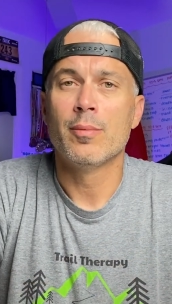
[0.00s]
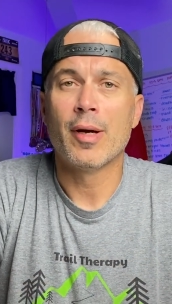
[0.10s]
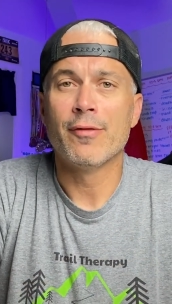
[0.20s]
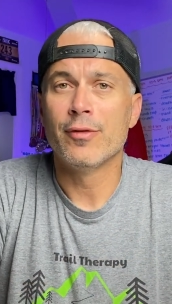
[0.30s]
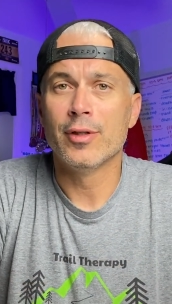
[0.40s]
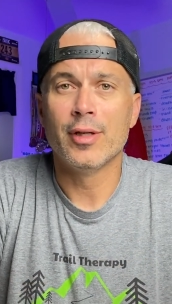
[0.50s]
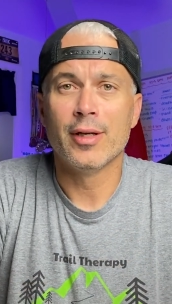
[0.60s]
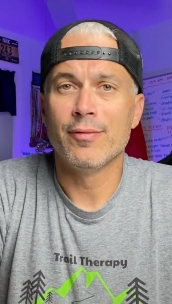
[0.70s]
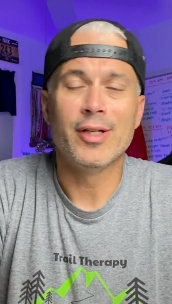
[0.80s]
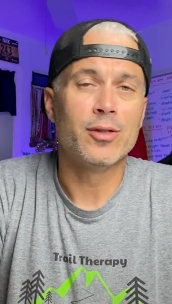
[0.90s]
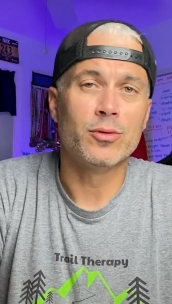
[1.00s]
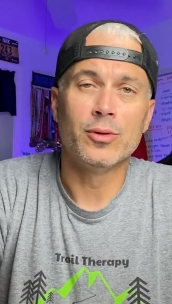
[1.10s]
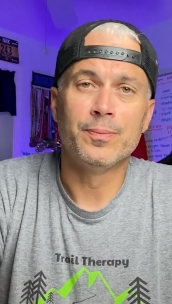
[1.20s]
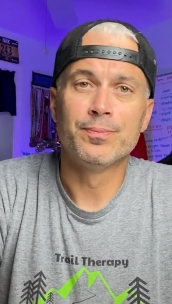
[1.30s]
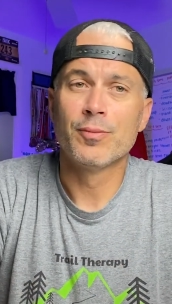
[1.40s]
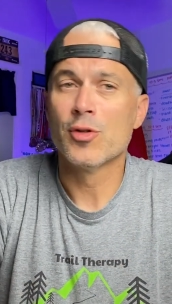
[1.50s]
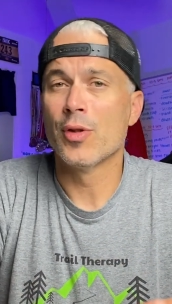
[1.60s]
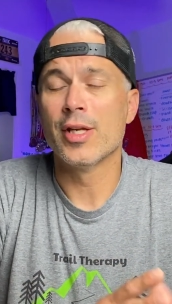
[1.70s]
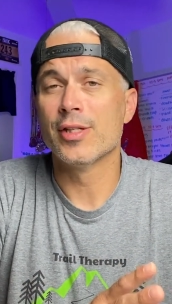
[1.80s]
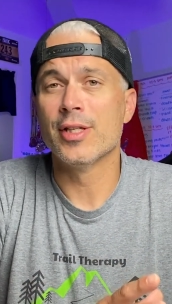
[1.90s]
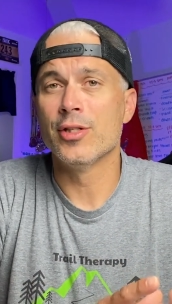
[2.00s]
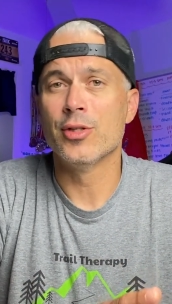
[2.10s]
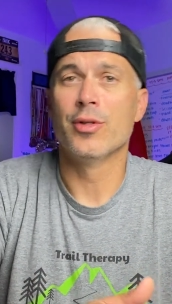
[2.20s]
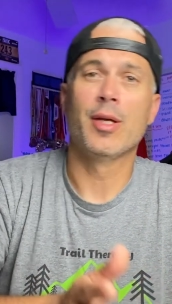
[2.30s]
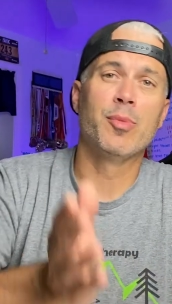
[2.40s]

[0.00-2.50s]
by foot and vehicle. So they just didn't do it.